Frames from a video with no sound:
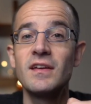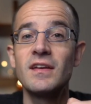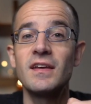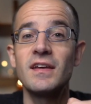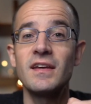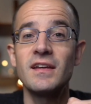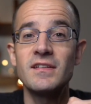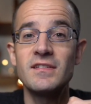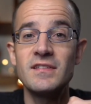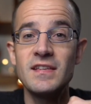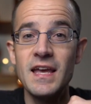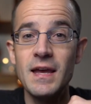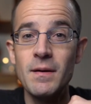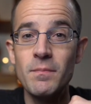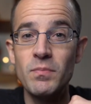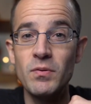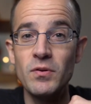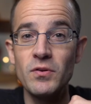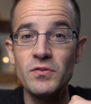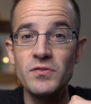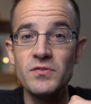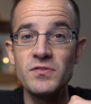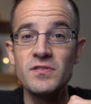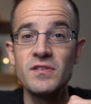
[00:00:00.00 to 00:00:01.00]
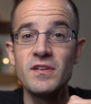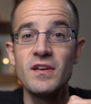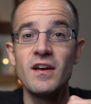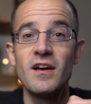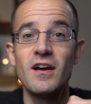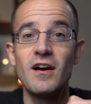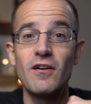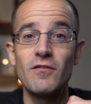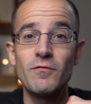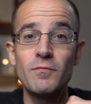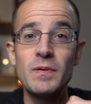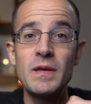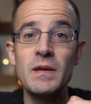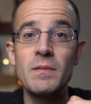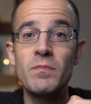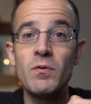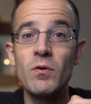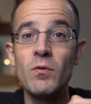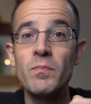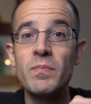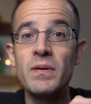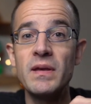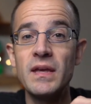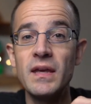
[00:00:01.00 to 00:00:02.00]
examples of
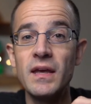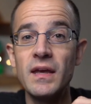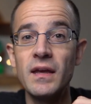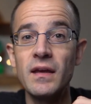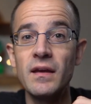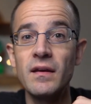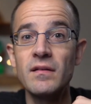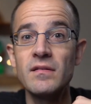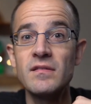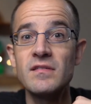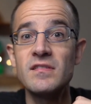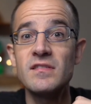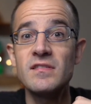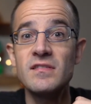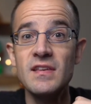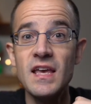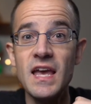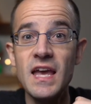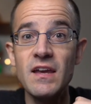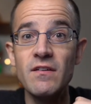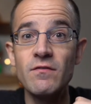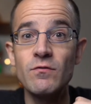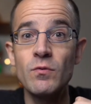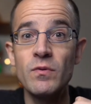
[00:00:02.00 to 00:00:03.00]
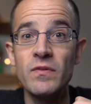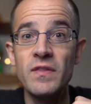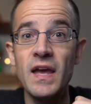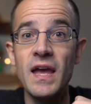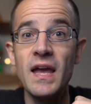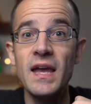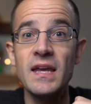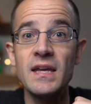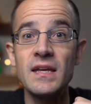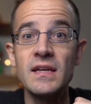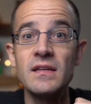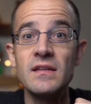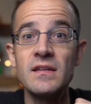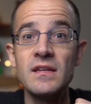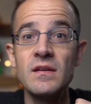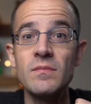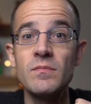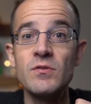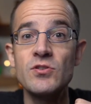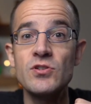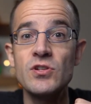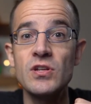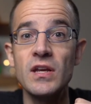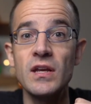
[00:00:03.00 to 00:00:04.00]
people being saved with the AED
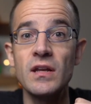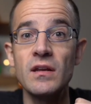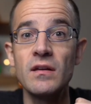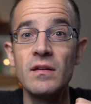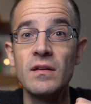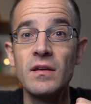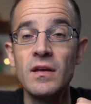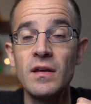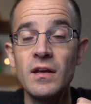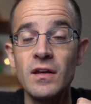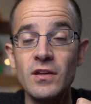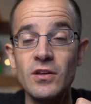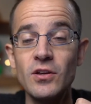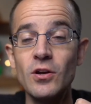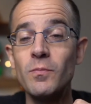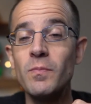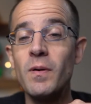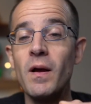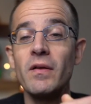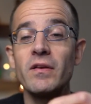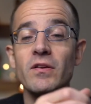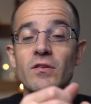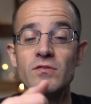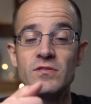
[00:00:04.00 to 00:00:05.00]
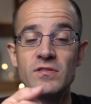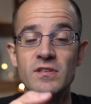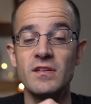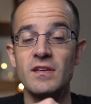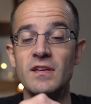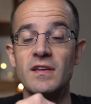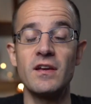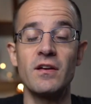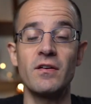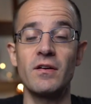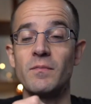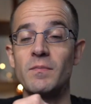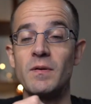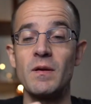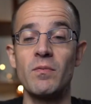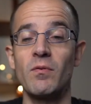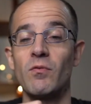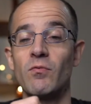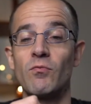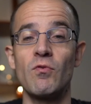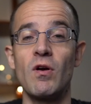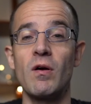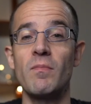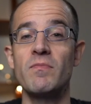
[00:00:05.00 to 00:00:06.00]
machine. You're probably used to hearing
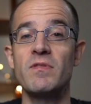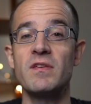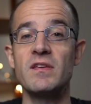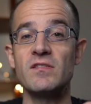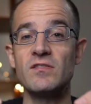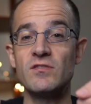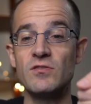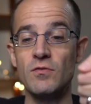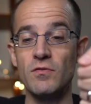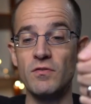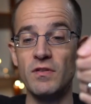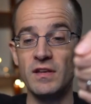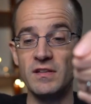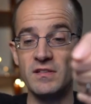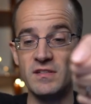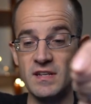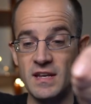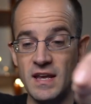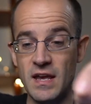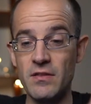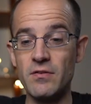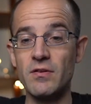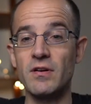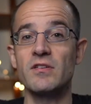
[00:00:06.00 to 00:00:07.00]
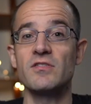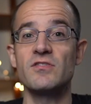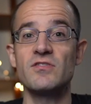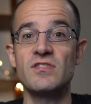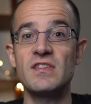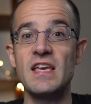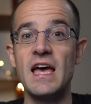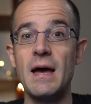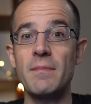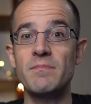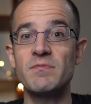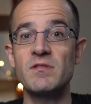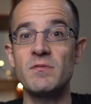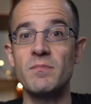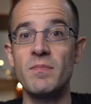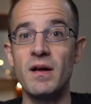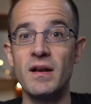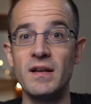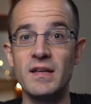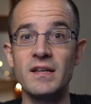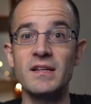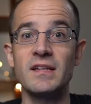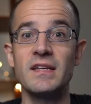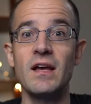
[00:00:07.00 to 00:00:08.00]
people rub these two things together and zap
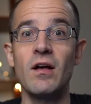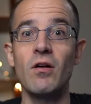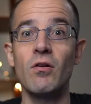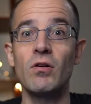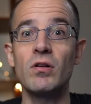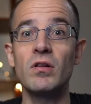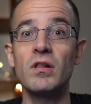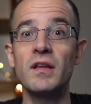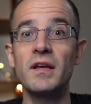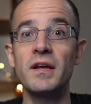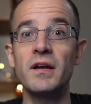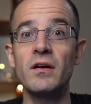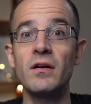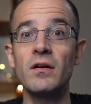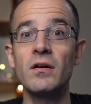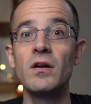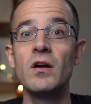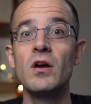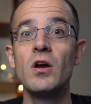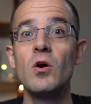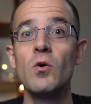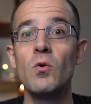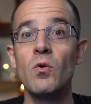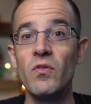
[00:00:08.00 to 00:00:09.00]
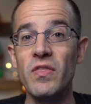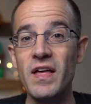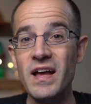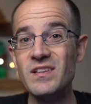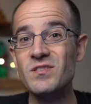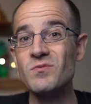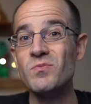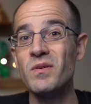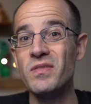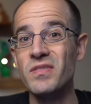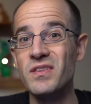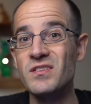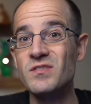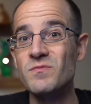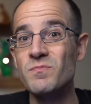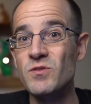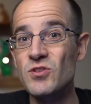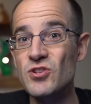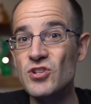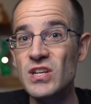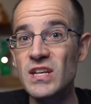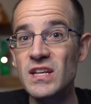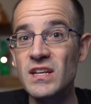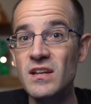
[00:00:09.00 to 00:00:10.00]
somebody and yell clear. Well, that's what this
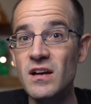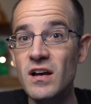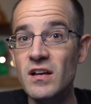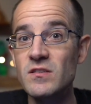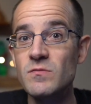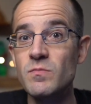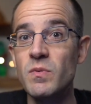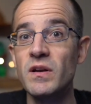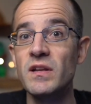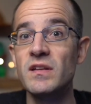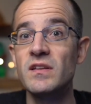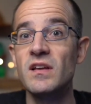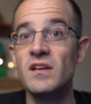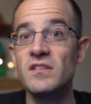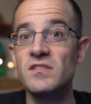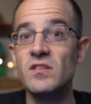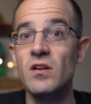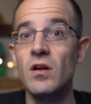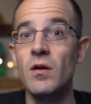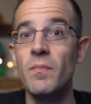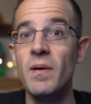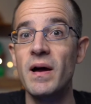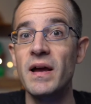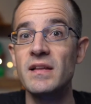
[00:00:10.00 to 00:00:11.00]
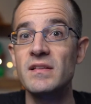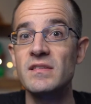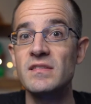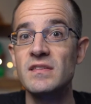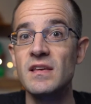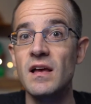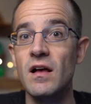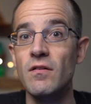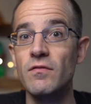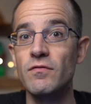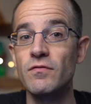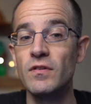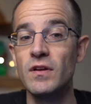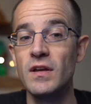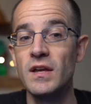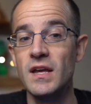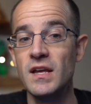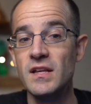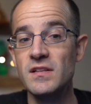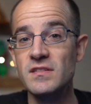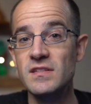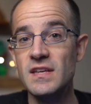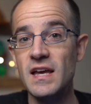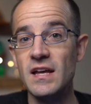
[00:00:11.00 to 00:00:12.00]
machine does, but it does it all by itself.
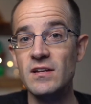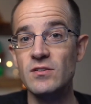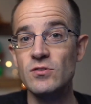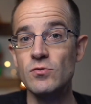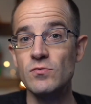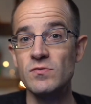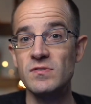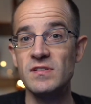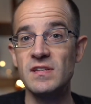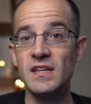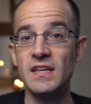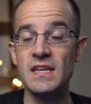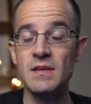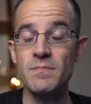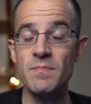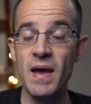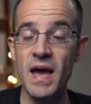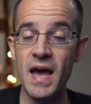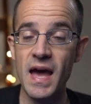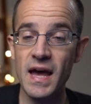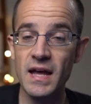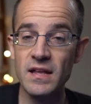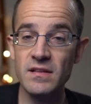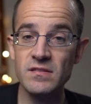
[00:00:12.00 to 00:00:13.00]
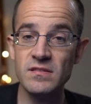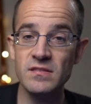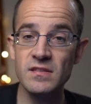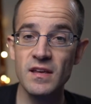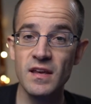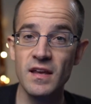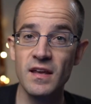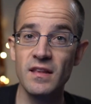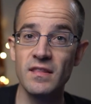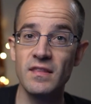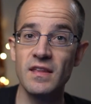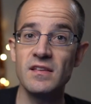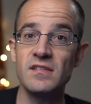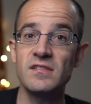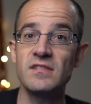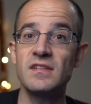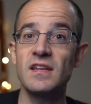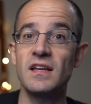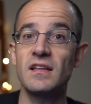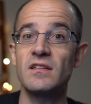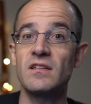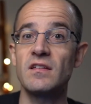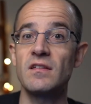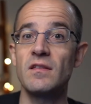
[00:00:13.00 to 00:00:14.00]
It's got two sticky pads. They
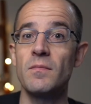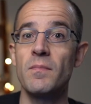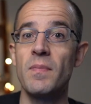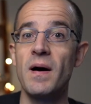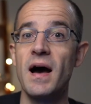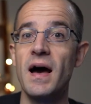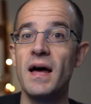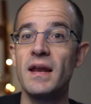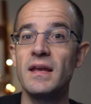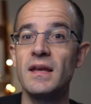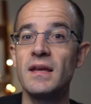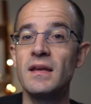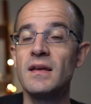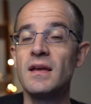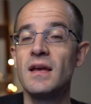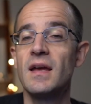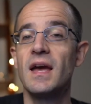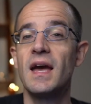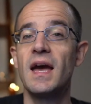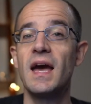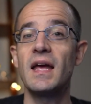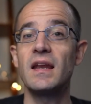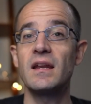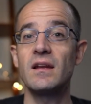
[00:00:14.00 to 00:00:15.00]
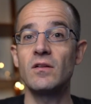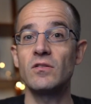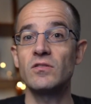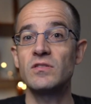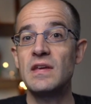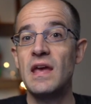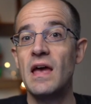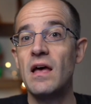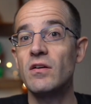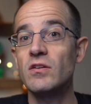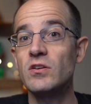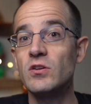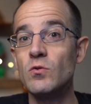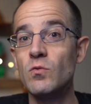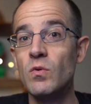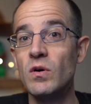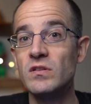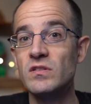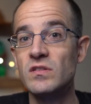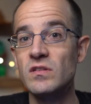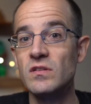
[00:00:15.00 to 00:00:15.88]
stick to the body, and it'll tell you what to